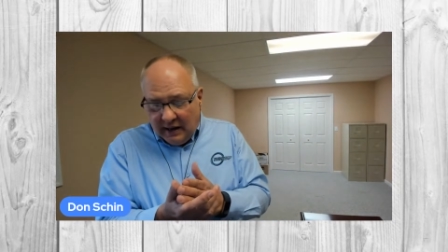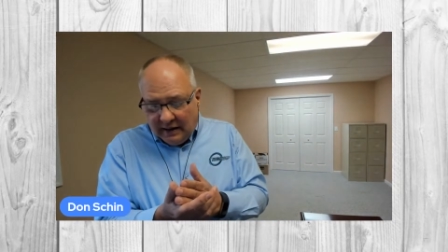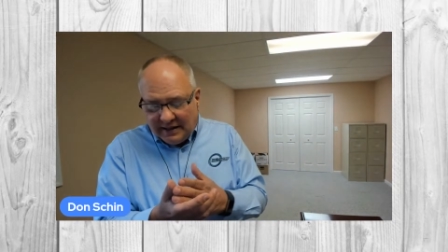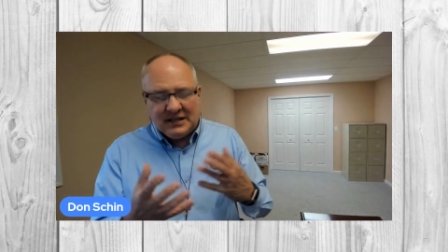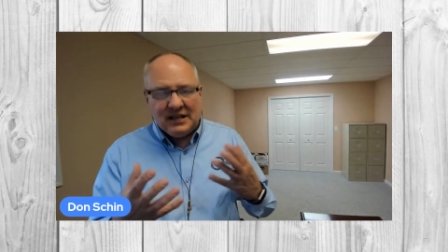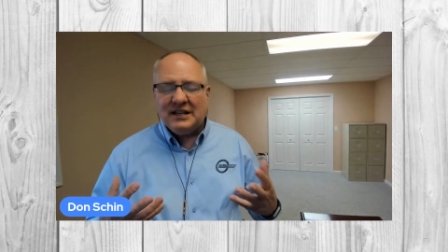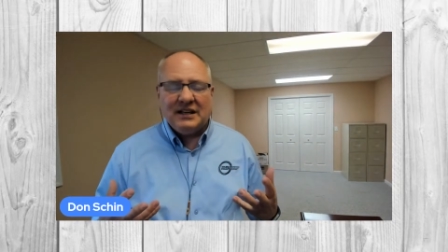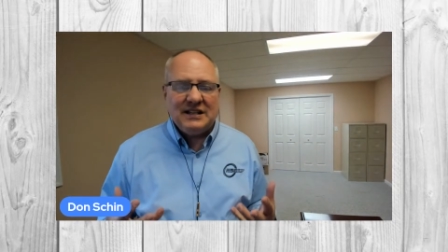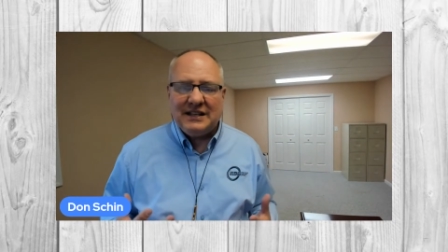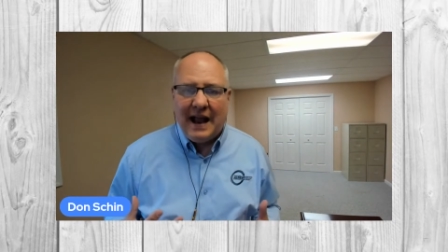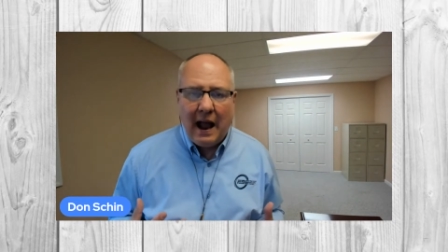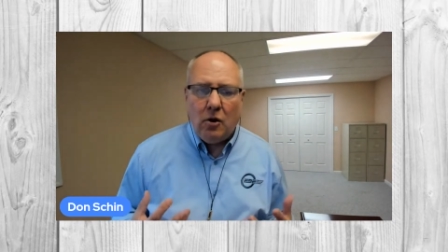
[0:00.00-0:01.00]
This is a
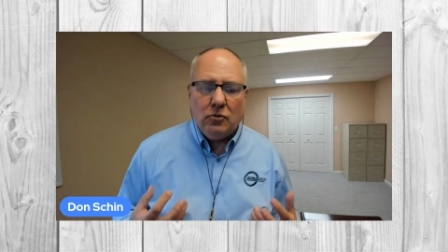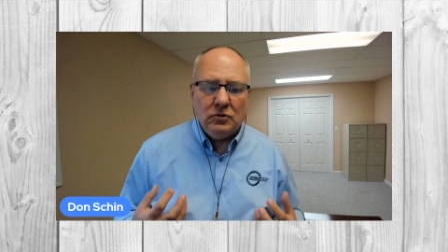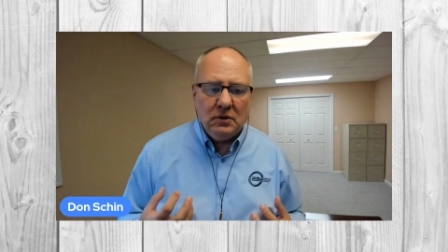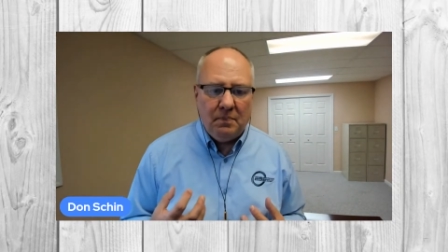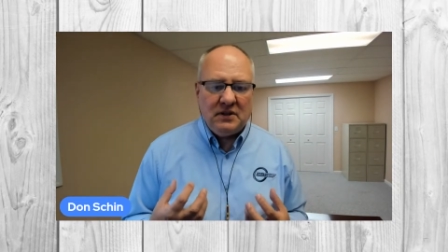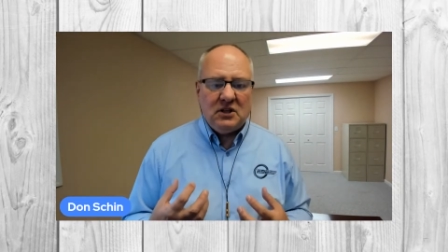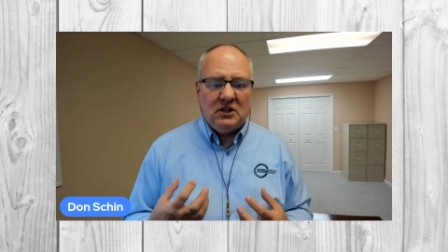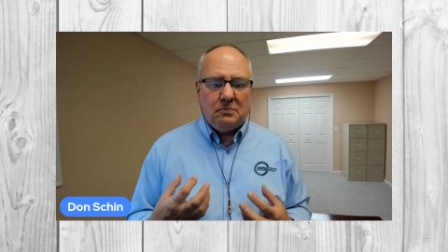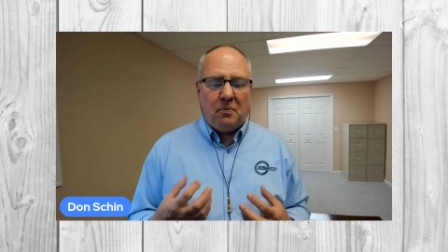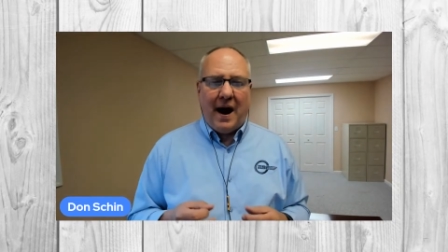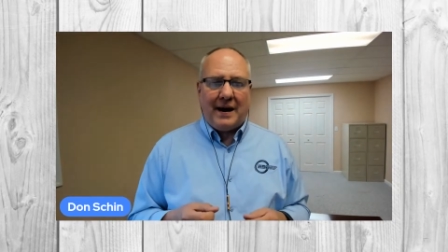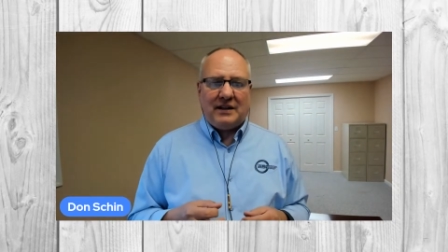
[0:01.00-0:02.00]
sound business
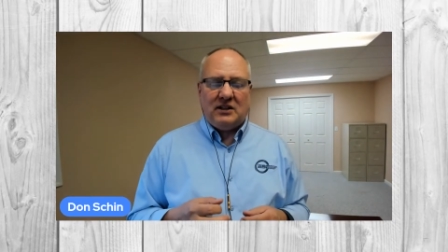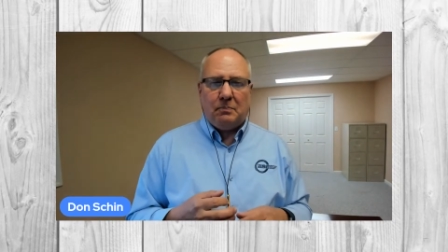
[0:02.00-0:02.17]
practice,